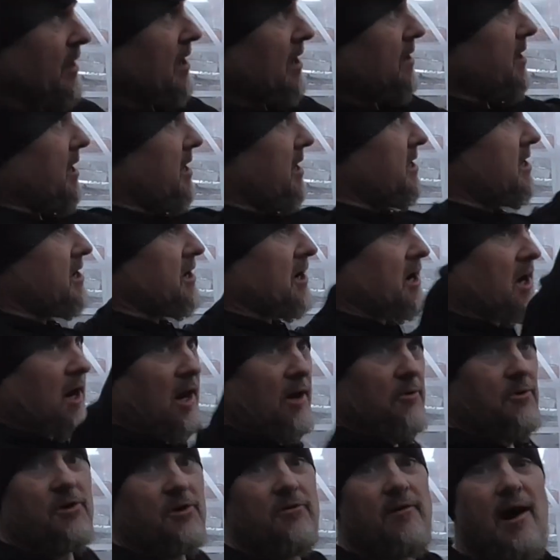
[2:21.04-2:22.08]
that you
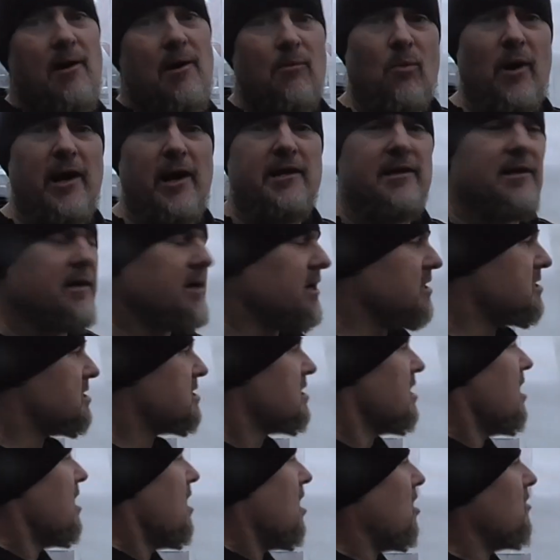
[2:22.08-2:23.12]
cloak around
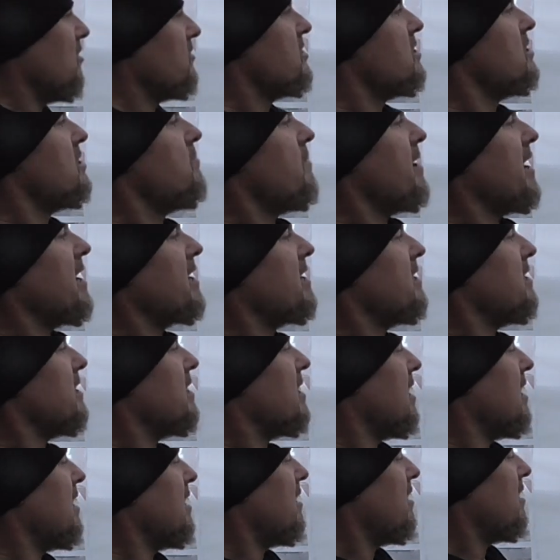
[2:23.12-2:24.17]
windows onto the back of the
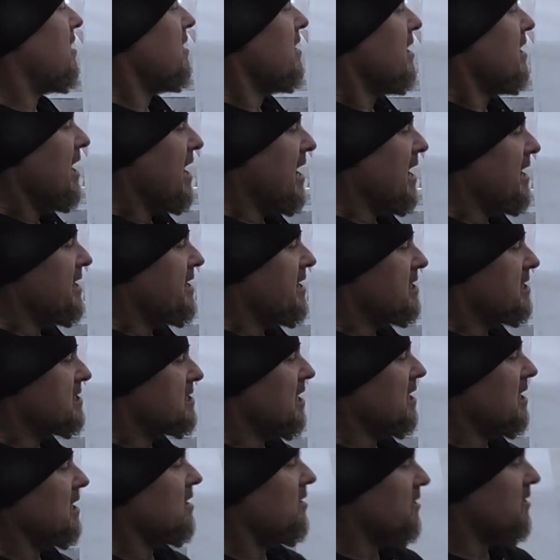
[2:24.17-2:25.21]
car, and it's
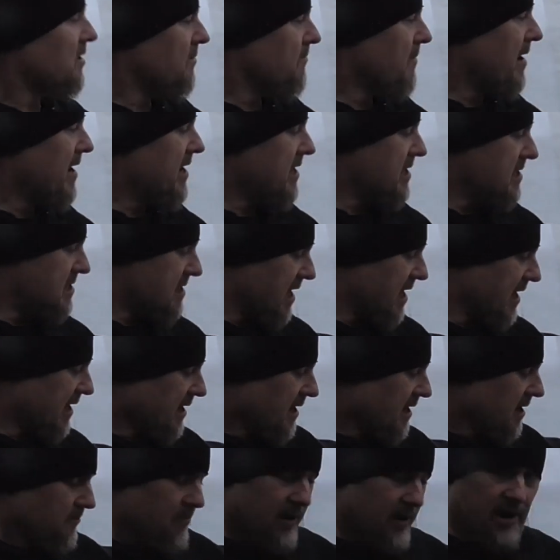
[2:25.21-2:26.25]
going to look amazing
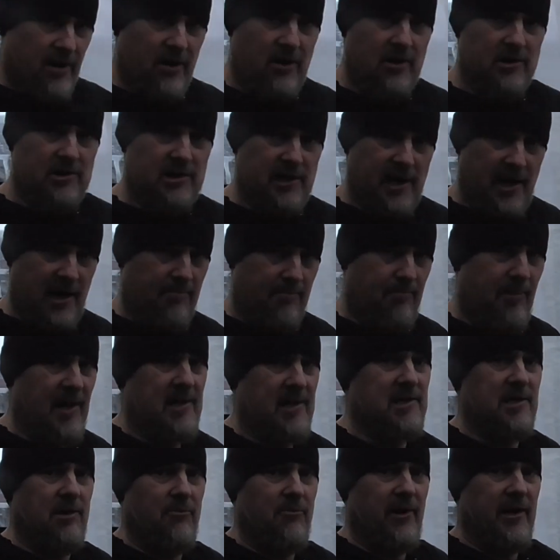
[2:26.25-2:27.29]
because
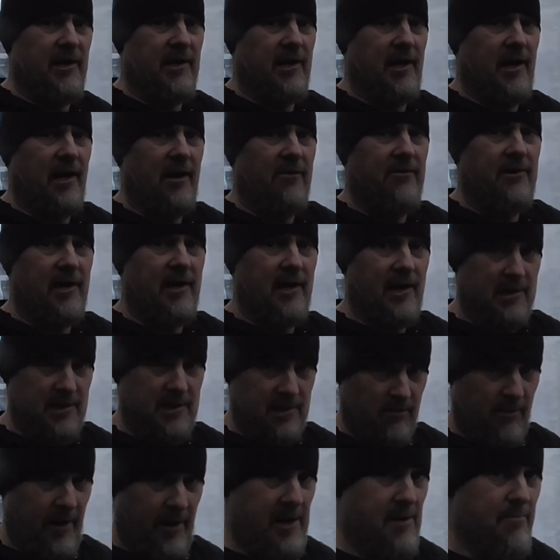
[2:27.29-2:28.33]
plastic window cloaking is
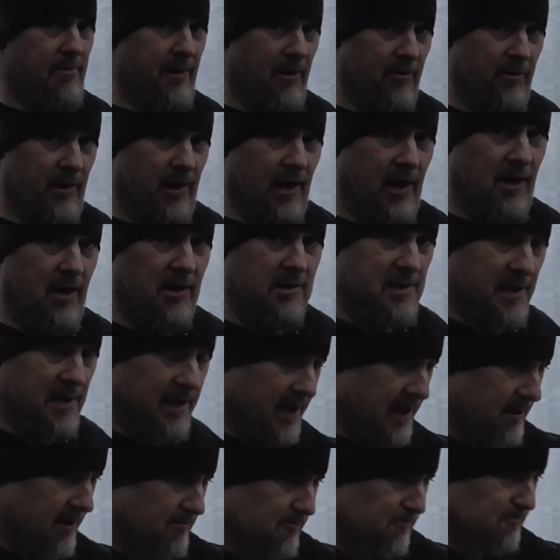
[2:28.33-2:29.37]
the way you build cars,
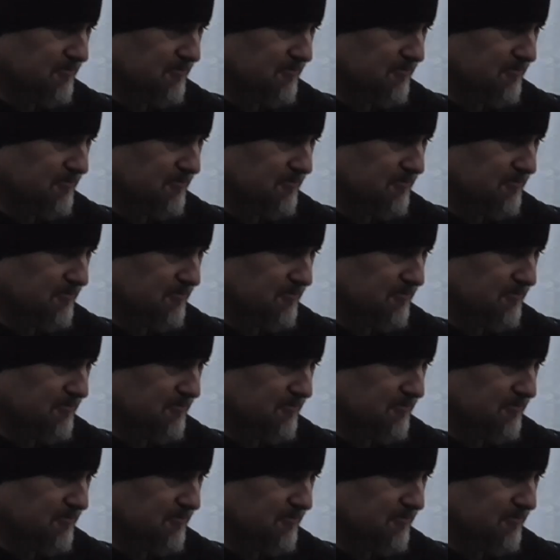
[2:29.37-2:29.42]
isn't it?